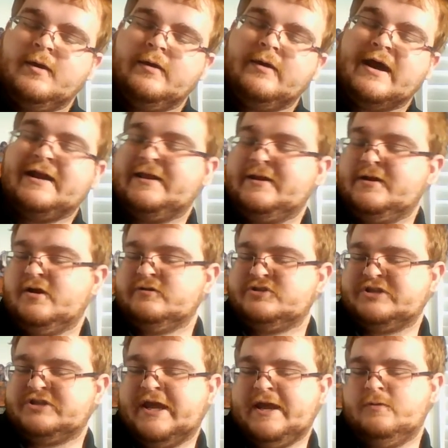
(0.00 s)
I didn't
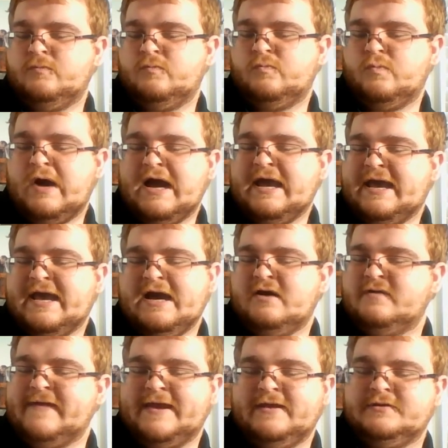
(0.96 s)
understand
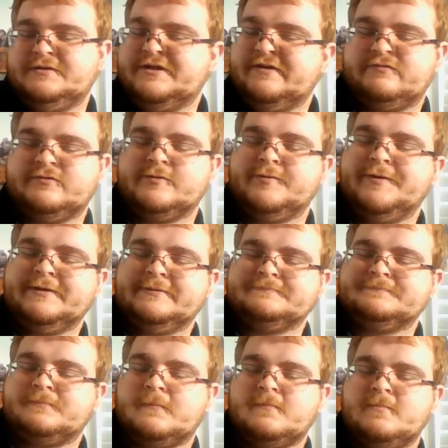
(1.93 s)
how they lived through it.
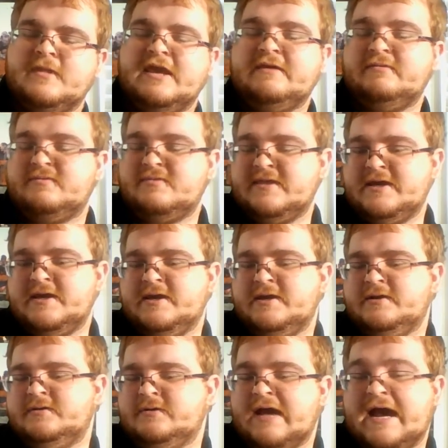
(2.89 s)
And
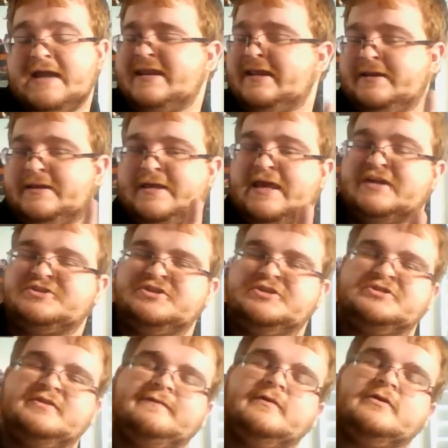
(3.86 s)
then I didn't catch
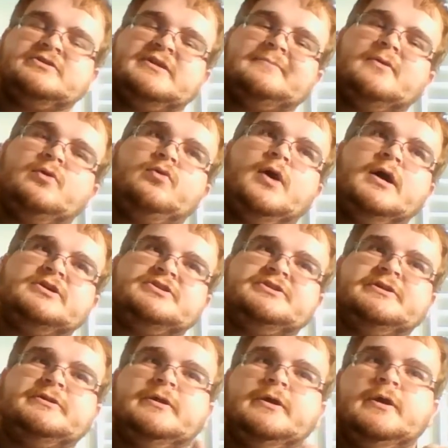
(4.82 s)
this the first time I watched
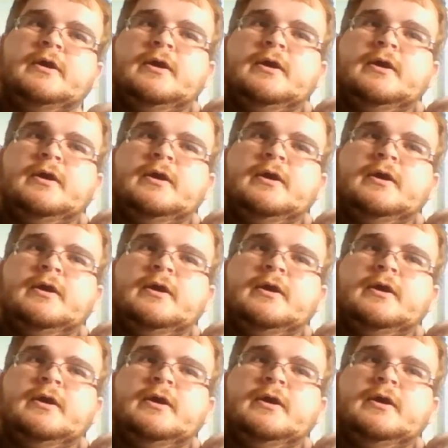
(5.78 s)
it.